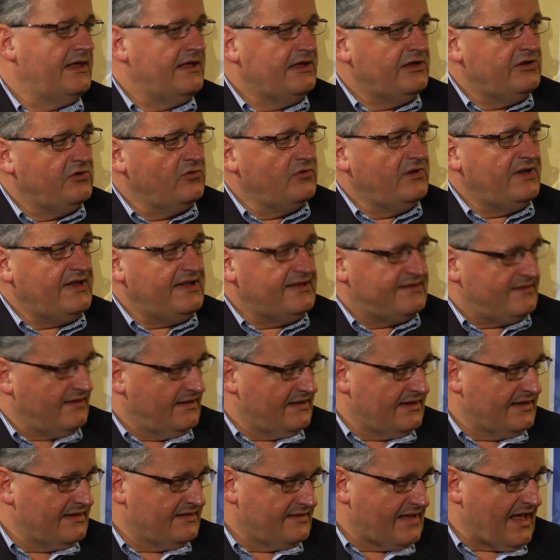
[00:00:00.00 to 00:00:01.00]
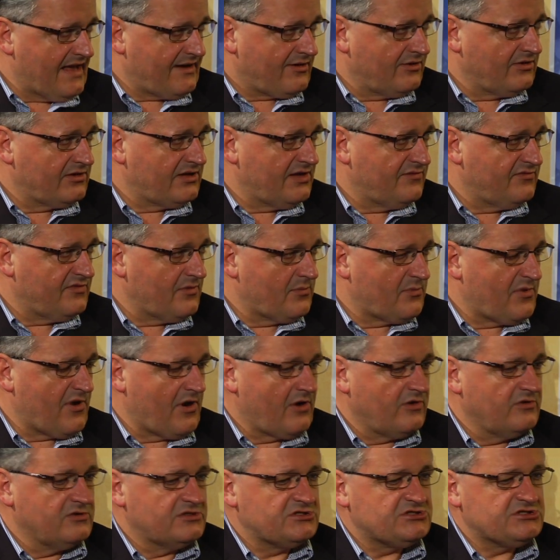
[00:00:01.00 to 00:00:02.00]
You need an integrative
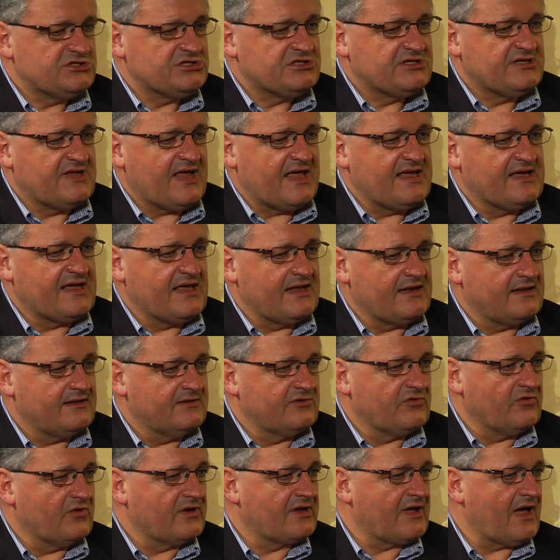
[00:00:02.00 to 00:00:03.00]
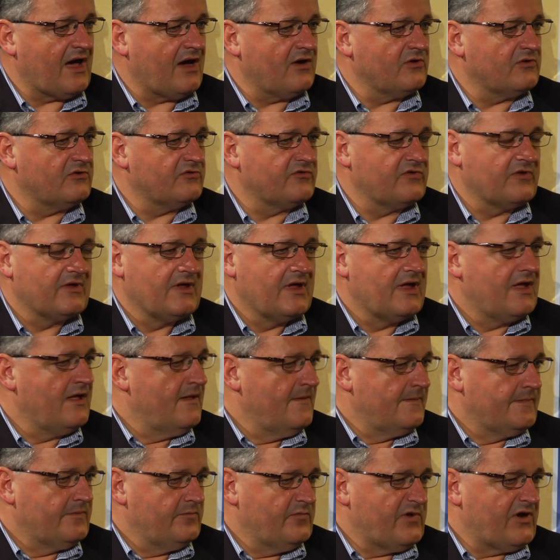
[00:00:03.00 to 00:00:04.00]
approach, taking into account
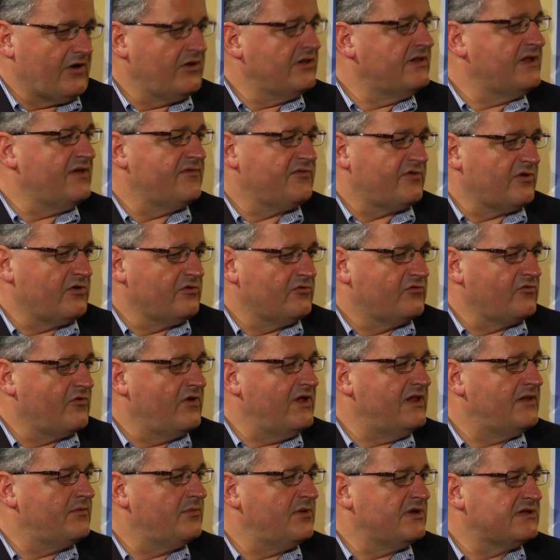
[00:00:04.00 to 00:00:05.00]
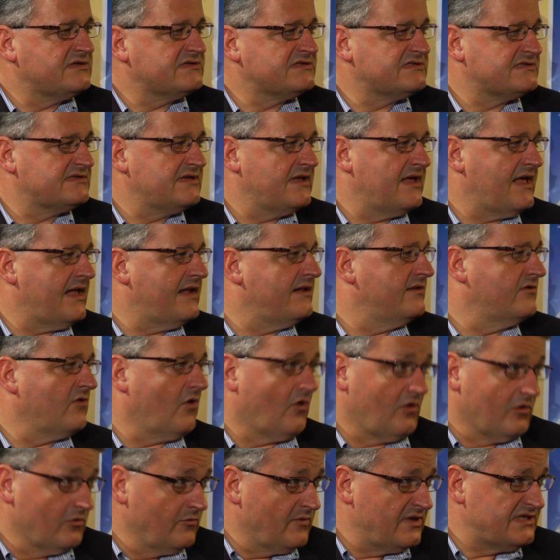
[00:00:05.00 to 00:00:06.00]
very different treatments and
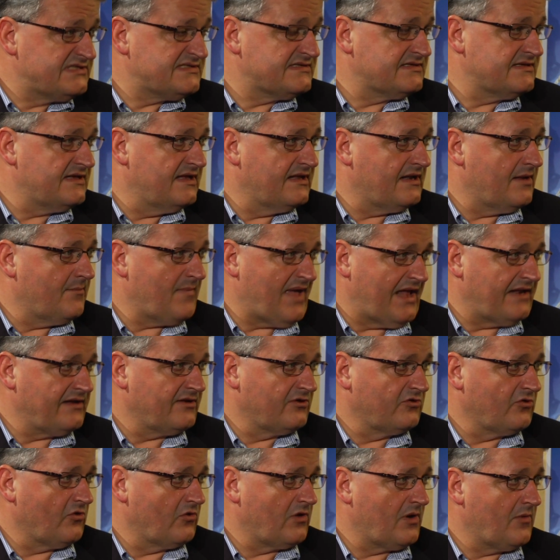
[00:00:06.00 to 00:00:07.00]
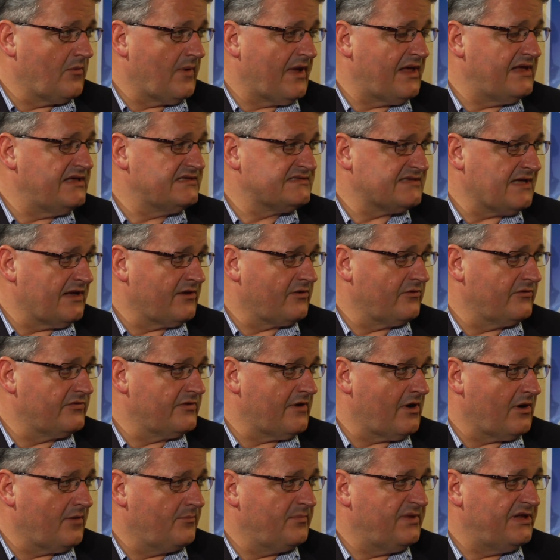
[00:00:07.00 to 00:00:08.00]
always in a mandatory way
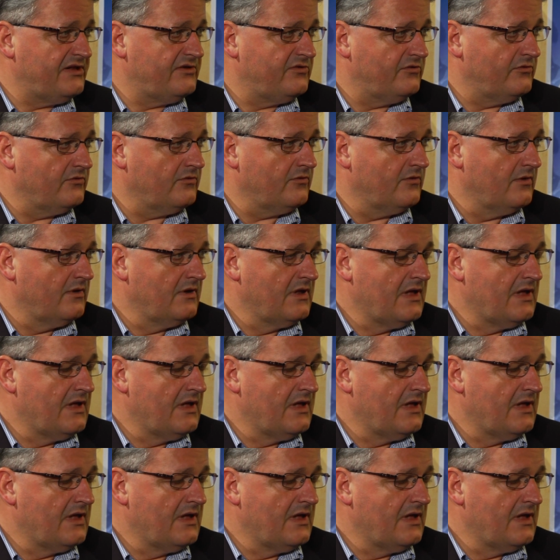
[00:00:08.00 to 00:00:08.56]
psychotherapy too.